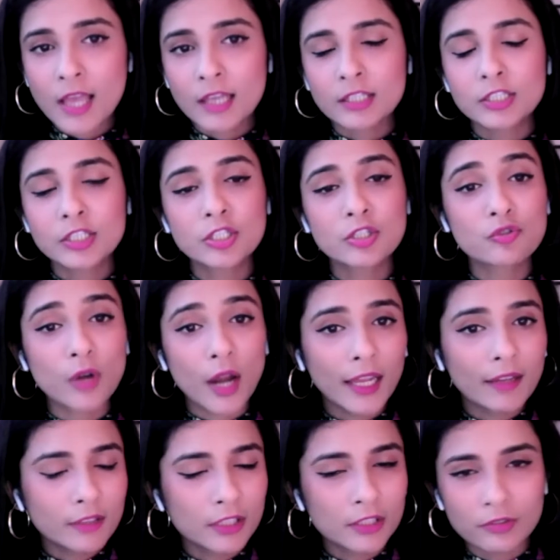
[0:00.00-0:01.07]

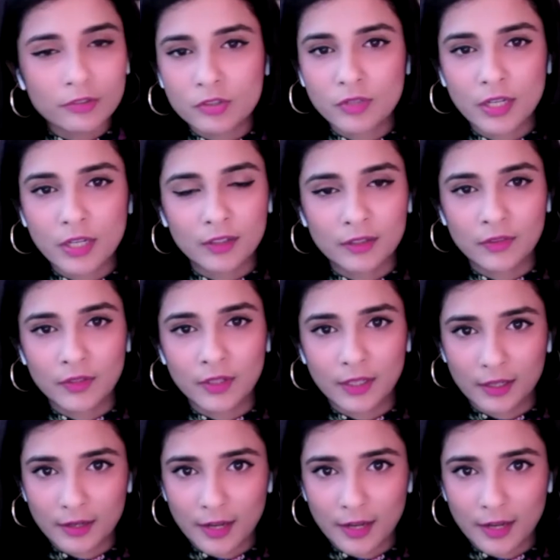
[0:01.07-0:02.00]
striving to strengthen their